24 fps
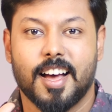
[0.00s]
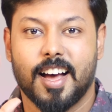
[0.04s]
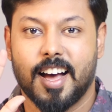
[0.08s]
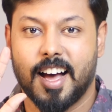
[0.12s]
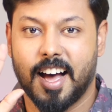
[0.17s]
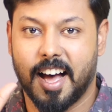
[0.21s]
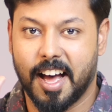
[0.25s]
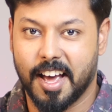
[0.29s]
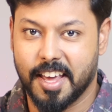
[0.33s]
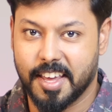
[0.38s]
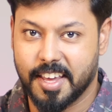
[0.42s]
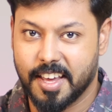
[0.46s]

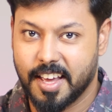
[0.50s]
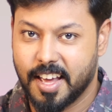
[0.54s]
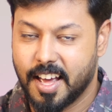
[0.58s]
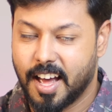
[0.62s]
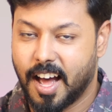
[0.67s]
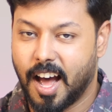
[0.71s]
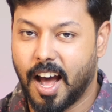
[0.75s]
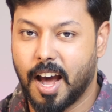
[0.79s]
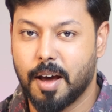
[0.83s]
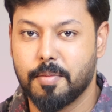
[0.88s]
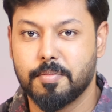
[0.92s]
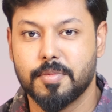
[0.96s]
Hi,
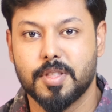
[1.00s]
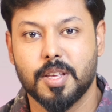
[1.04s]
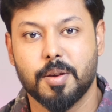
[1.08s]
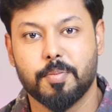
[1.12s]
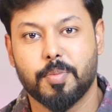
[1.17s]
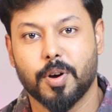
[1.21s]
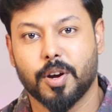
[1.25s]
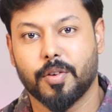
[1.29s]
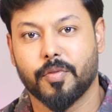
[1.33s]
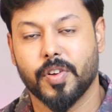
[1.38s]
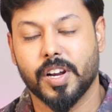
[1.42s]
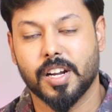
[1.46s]
I am
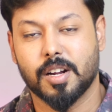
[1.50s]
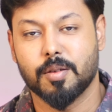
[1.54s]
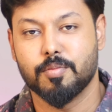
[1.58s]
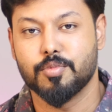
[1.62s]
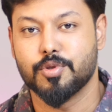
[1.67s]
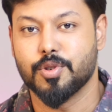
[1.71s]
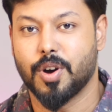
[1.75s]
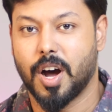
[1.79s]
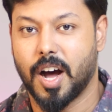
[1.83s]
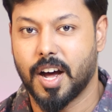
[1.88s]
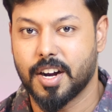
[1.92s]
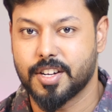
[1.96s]
Deepak. Welcome
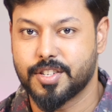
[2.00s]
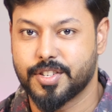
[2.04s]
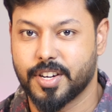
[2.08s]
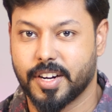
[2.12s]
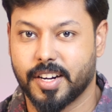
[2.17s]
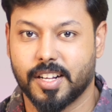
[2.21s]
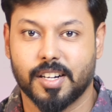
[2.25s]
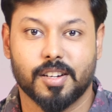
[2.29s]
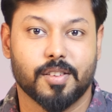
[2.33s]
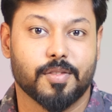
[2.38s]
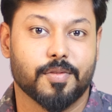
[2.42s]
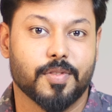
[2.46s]
to our
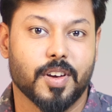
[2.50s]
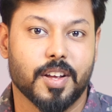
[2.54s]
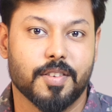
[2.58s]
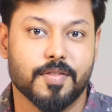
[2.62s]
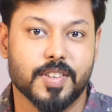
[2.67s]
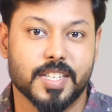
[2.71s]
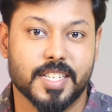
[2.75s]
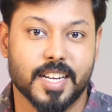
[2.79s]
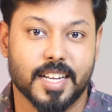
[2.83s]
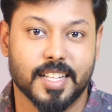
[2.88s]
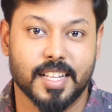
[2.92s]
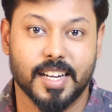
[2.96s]
channel where
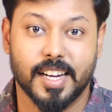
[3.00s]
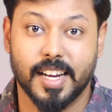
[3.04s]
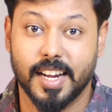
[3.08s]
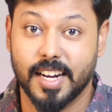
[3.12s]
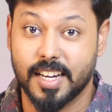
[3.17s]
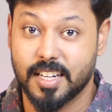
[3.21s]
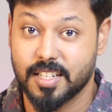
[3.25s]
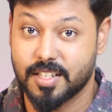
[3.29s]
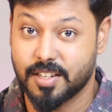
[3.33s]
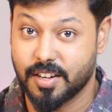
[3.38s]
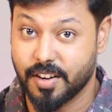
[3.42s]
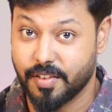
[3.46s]
we share the
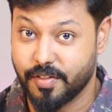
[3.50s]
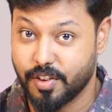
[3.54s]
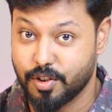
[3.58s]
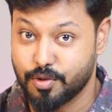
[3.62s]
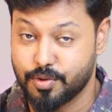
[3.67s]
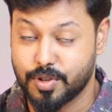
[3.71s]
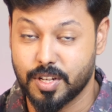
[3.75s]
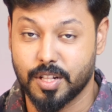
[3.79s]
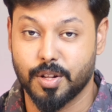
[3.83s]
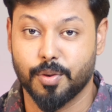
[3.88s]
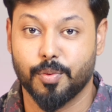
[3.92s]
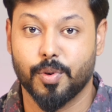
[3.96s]
latest
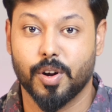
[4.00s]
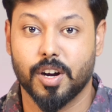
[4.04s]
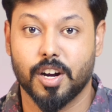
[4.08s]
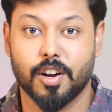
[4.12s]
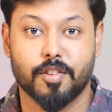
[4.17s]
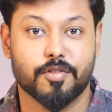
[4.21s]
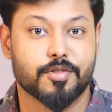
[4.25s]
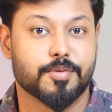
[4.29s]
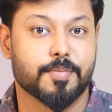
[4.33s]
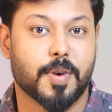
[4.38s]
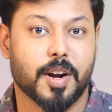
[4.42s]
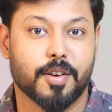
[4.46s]
reviews in the world
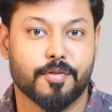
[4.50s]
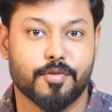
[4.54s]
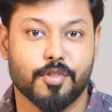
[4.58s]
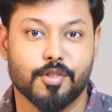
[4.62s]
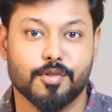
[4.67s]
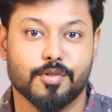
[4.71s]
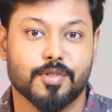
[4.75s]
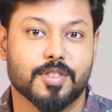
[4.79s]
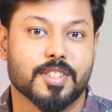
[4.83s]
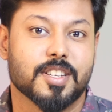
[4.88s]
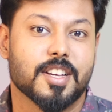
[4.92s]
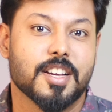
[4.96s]
of
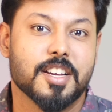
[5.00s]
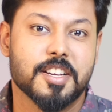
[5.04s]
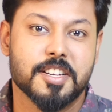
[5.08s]
smartphones.